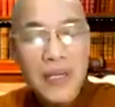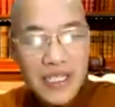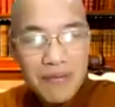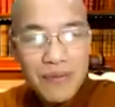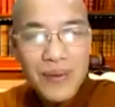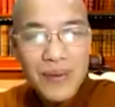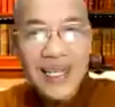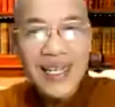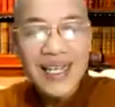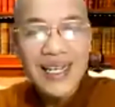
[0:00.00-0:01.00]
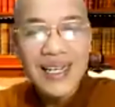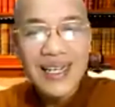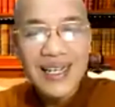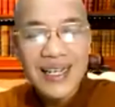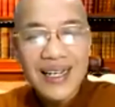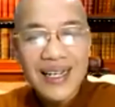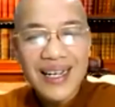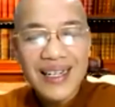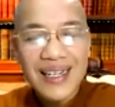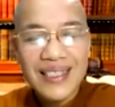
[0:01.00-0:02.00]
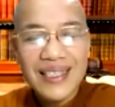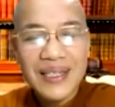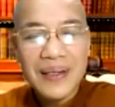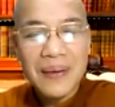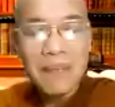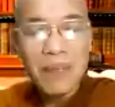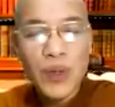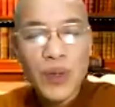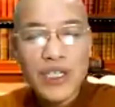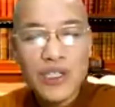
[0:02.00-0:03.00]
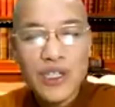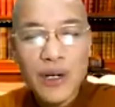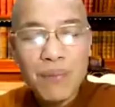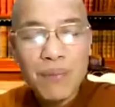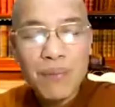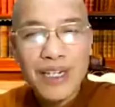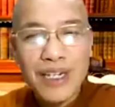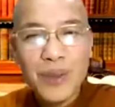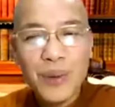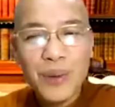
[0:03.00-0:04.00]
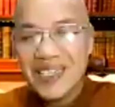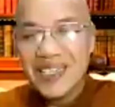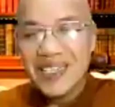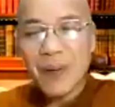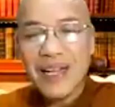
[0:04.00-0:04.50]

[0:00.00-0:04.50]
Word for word: very peacefully, and um, we don't need to